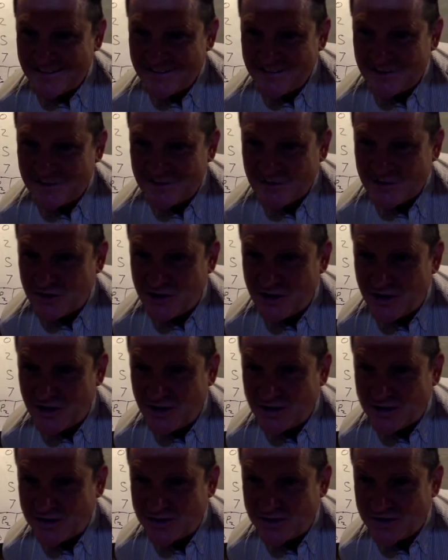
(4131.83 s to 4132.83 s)
clock
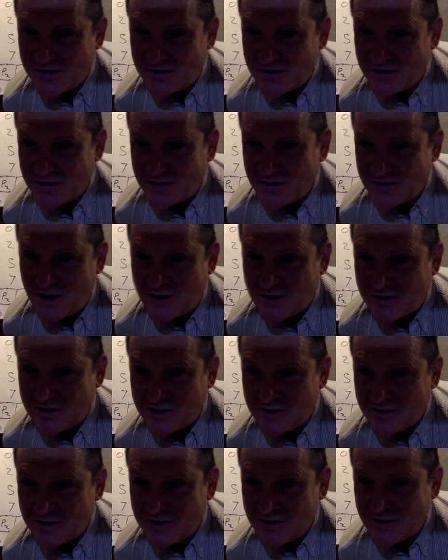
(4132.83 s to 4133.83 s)

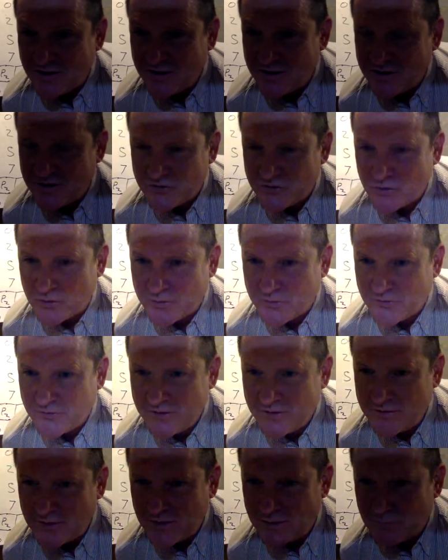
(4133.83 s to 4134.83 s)
and shortest
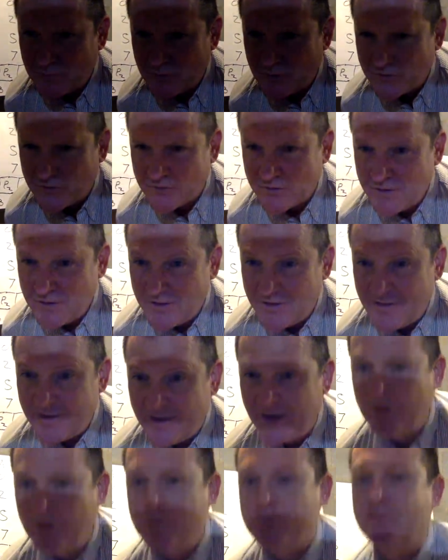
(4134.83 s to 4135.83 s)
seek time first.
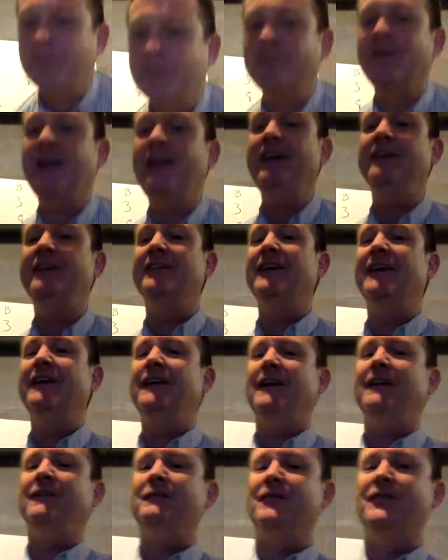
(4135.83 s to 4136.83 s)
Oh,
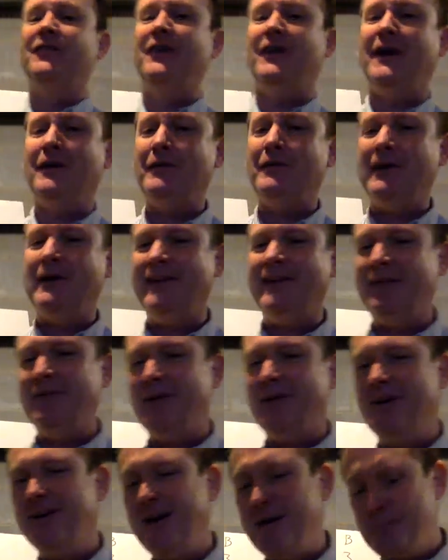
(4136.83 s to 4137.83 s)
yeah, sorry, I read that
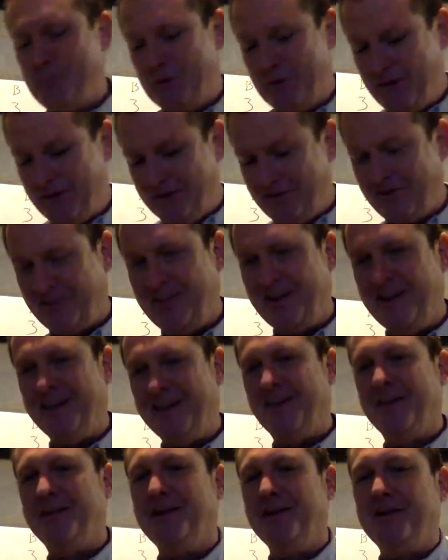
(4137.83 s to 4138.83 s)
wrong. I pronounced that, or I
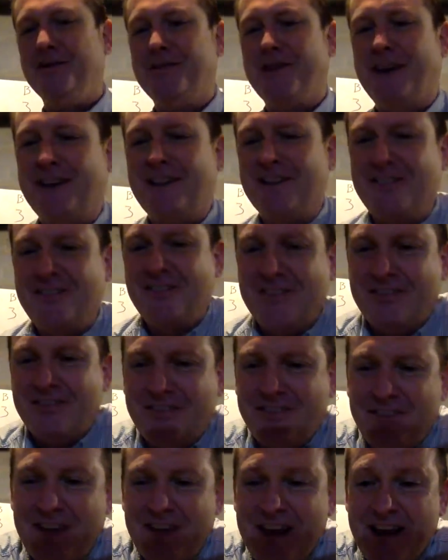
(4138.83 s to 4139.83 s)
think of that as
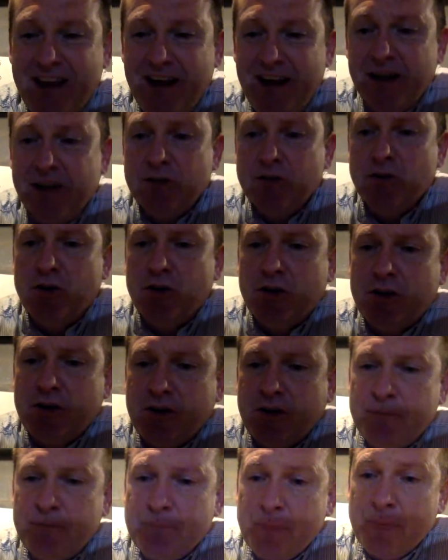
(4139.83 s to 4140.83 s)
C look.
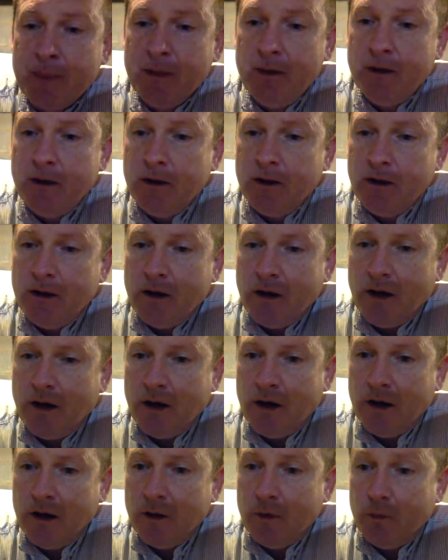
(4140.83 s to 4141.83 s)

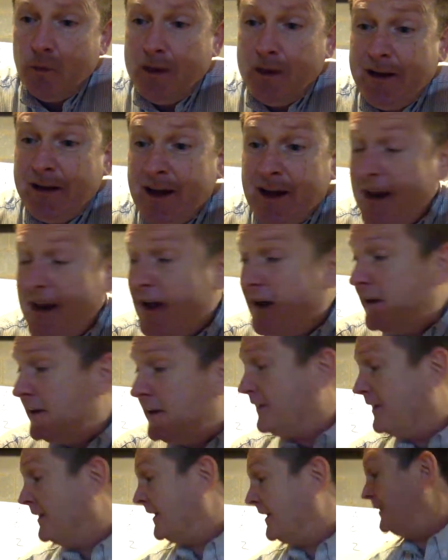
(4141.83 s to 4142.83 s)
We can,
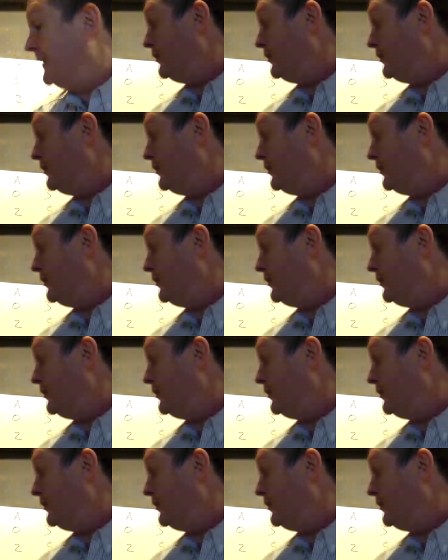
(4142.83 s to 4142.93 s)
I don't